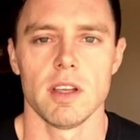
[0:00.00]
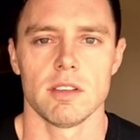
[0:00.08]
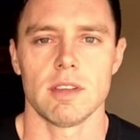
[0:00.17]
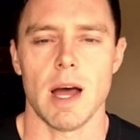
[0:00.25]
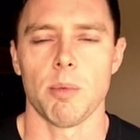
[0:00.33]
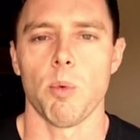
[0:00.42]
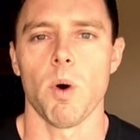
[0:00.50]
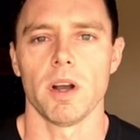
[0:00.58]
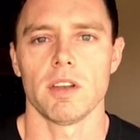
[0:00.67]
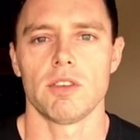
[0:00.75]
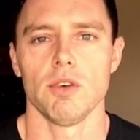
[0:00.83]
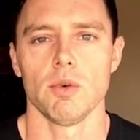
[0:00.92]
stop 1
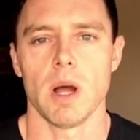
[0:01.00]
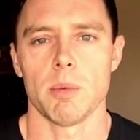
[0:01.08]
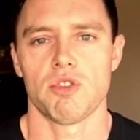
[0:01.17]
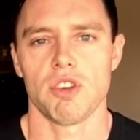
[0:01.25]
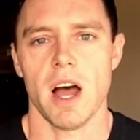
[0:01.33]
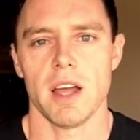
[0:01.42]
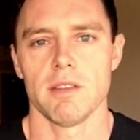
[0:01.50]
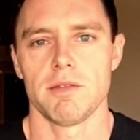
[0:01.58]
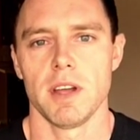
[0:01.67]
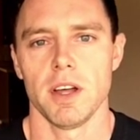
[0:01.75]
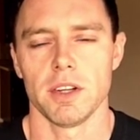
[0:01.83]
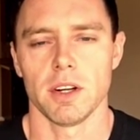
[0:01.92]
to 2 reps shy of
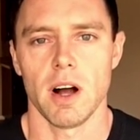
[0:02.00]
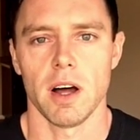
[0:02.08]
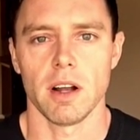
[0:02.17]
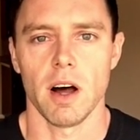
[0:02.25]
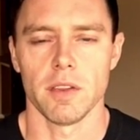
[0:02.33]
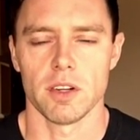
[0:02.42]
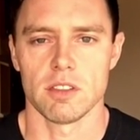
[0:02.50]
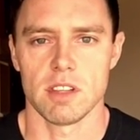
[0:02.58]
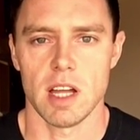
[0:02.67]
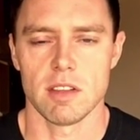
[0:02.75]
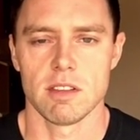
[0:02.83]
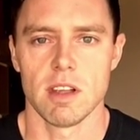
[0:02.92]
failure on all their
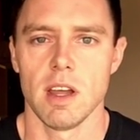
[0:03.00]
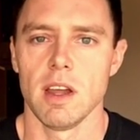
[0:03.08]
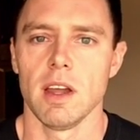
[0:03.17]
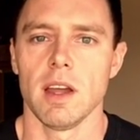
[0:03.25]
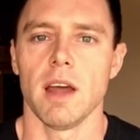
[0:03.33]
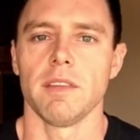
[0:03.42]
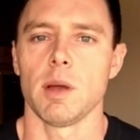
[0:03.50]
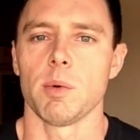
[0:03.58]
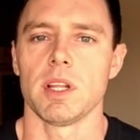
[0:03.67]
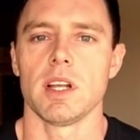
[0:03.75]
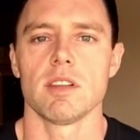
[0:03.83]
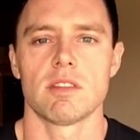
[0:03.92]
sets, and they
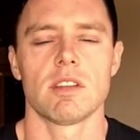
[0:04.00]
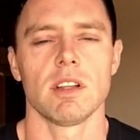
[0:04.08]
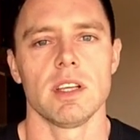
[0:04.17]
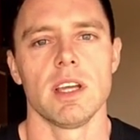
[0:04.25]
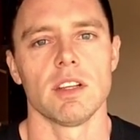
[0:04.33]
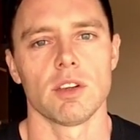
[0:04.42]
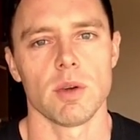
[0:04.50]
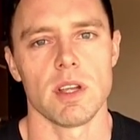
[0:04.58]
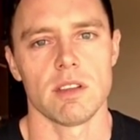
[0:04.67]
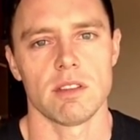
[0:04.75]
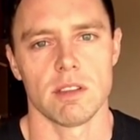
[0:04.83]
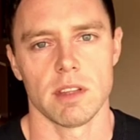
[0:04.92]
would instantly
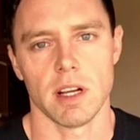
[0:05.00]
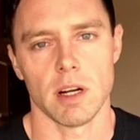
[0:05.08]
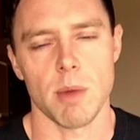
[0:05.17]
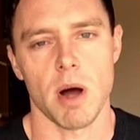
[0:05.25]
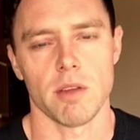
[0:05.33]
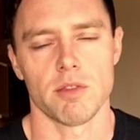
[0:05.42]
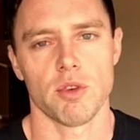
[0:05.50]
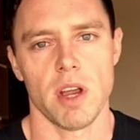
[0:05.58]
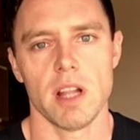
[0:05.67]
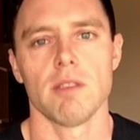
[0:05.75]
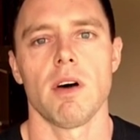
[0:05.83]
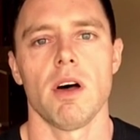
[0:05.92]
increase their amount of
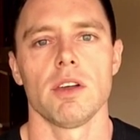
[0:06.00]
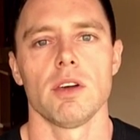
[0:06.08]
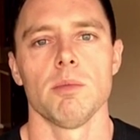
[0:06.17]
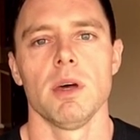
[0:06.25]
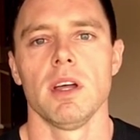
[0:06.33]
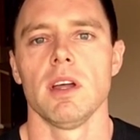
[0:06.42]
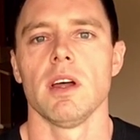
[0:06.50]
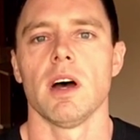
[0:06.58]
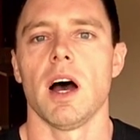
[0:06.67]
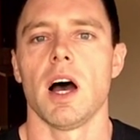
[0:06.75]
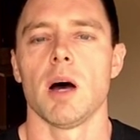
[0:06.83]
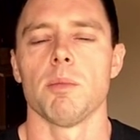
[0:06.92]
training volume.
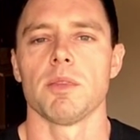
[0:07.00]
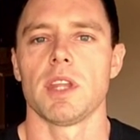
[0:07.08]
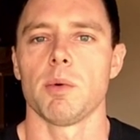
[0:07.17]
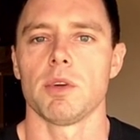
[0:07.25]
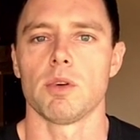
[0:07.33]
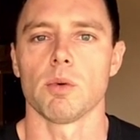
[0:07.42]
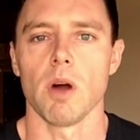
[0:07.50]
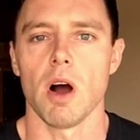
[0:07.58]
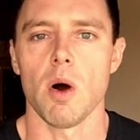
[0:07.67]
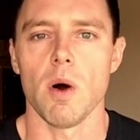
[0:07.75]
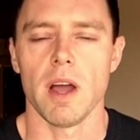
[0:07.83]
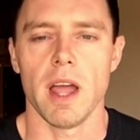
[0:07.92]
They would
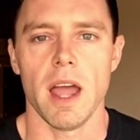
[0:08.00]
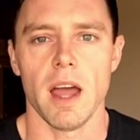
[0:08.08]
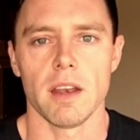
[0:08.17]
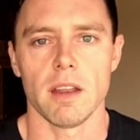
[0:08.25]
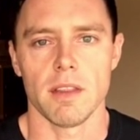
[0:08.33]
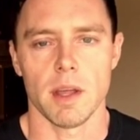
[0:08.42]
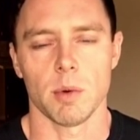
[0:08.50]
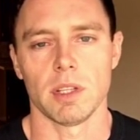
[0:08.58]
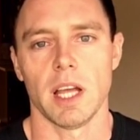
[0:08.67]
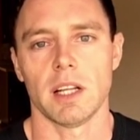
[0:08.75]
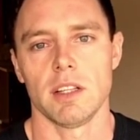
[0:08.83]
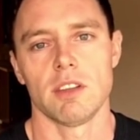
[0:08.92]
grow, and they would
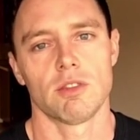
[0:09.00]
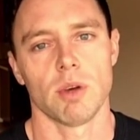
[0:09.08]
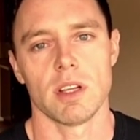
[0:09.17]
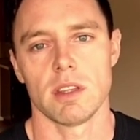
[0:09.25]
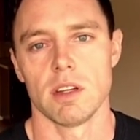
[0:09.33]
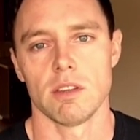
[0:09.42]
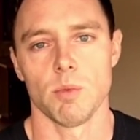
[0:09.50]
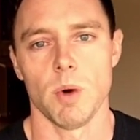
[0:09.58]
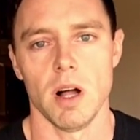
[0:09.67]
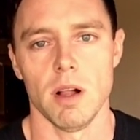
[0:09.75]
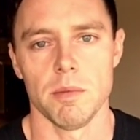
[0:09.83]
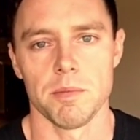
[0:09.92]
likely strengthen as
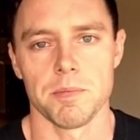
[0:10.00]
well.